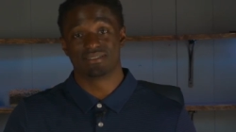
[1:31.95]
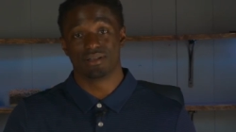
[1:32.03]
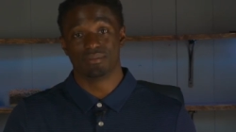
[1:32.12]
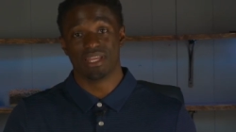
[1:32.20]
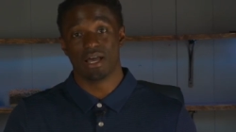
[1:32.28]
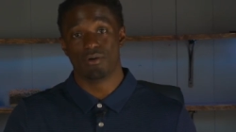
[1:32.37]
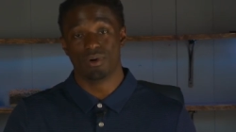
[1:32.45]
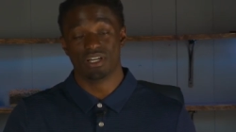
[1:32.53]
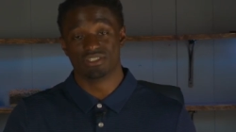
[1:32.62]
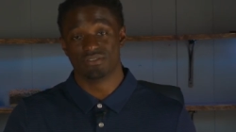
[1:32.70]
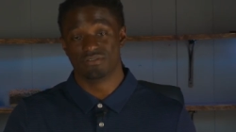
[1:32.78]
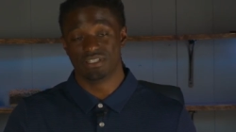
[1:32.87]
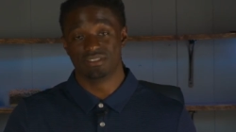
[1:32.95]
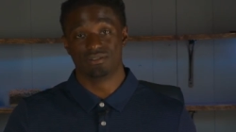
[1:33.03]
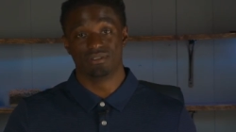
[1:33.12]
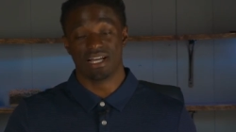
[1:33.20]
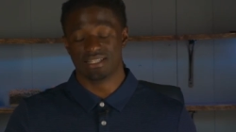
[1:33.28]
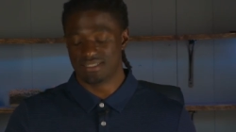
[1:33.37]
So I'm down
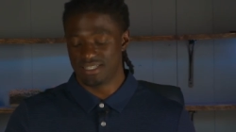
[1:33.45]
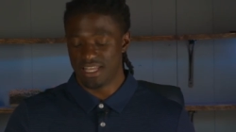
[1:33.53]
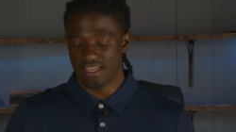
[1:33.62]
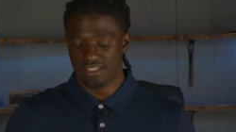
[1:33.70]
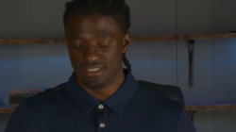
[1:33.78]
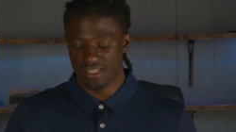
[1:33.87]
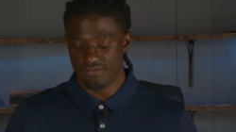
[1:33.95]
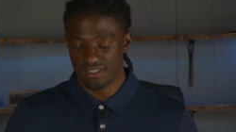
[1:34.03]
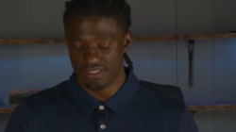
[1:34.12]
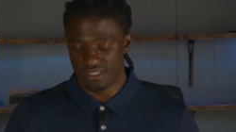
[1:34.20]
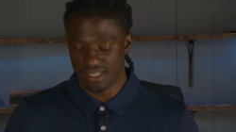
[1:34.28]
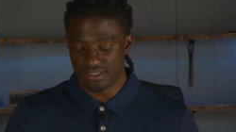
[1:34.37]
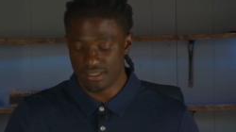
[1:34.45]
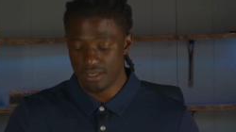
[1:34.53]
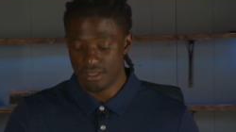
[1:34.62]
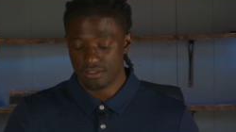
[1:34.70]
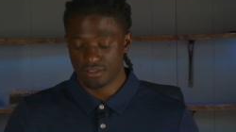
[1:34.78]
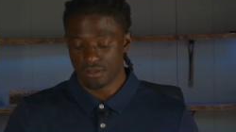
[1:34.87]
$152.87
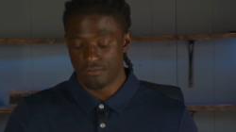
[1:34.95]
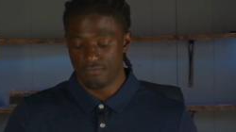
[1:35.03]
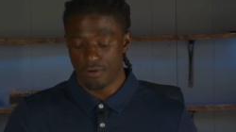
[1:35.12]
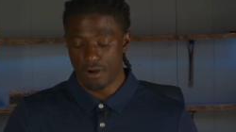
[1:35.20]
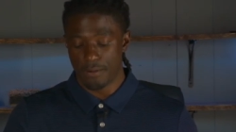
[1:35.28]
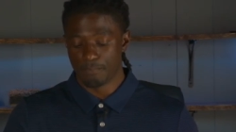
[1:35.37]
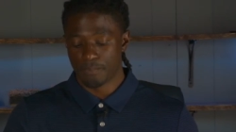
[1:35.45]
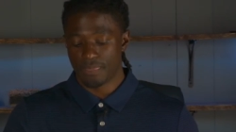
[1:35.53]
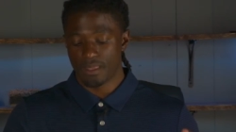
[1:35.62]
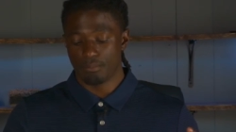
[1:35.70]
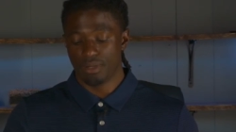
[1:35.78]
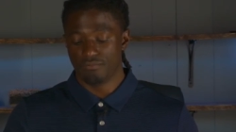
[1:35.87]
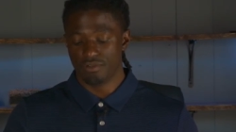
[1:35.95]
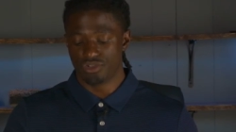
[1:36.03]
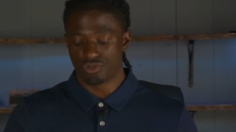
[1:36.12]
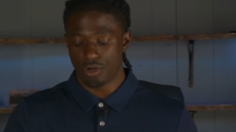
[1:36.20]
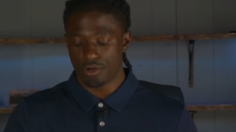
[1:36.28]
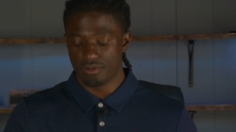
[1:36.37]
so far. But if we
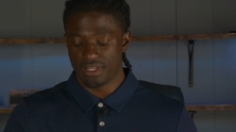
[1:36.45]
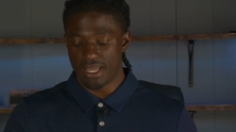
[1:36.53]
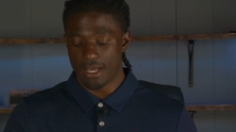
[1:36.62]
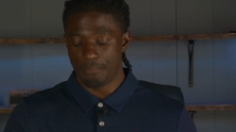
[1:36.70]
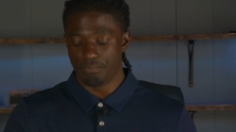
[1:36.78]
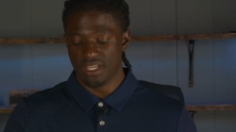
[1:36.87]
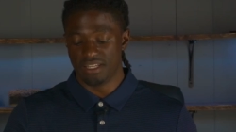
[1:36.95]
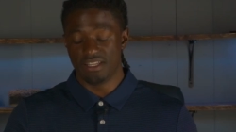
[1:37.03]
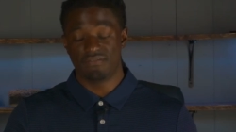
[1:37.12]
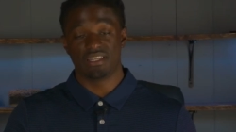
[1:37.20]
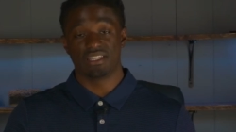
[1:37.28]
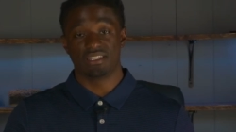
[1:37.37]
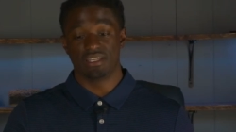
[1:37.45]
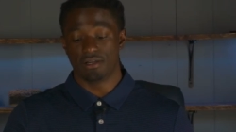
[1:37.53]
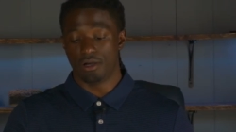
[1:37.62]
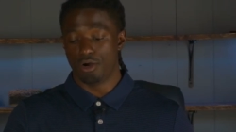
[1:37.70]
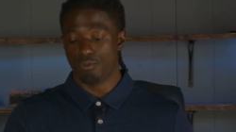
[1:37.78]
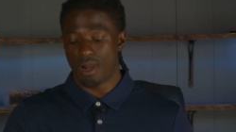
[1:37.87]
scroll down, the dividend
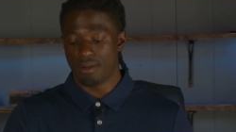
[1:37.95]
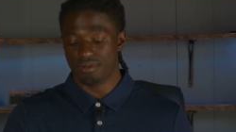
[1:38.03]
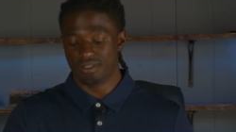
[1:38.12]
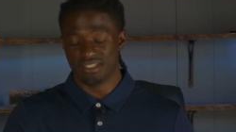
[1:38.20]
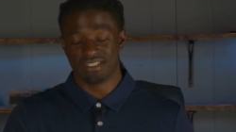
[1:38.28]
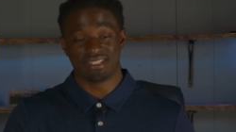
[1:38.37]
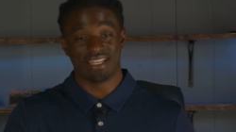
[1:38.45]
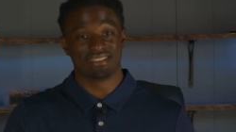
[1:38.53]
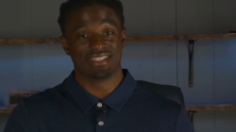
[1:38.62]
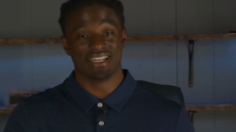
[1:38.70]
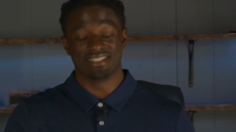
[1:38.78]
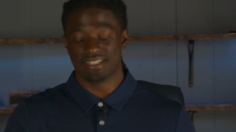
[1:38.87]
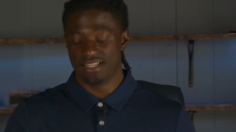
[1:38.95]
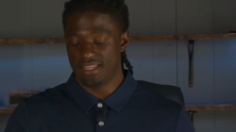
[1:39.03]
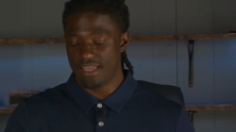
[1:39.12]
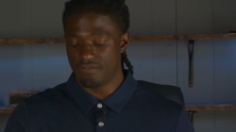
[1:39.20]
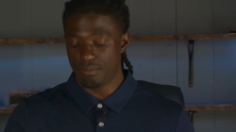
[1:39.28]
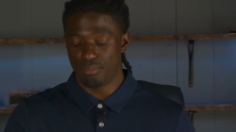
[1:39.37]
yield on Robinhood states that it's
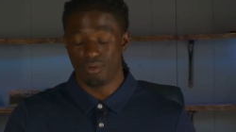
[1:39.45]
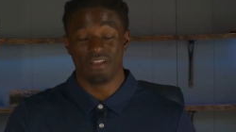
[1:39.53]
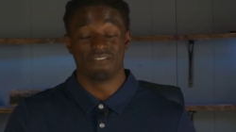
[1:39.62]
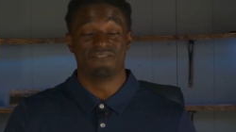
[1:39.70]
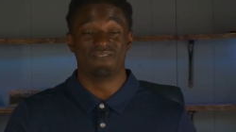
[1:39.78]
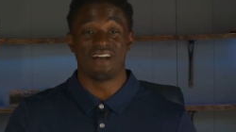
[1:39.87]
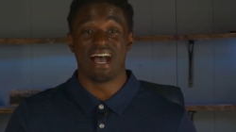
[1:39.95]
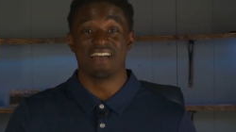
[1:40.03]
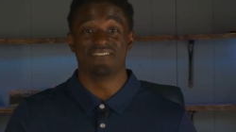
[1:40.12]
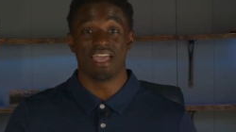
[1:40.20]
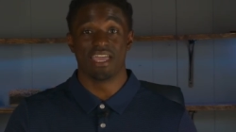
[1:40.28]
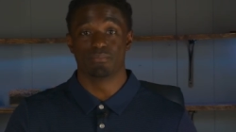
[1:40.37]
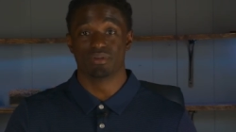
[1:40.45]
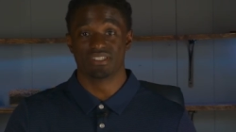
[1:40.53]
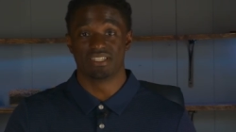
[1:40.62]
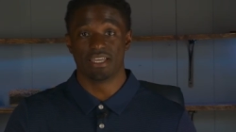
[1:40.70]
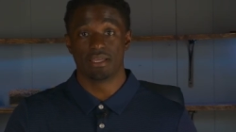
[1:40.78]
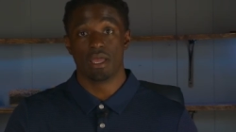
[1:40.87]

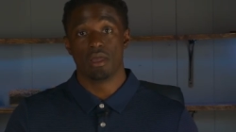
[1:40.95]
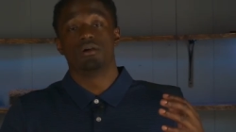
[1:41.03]
11.58%.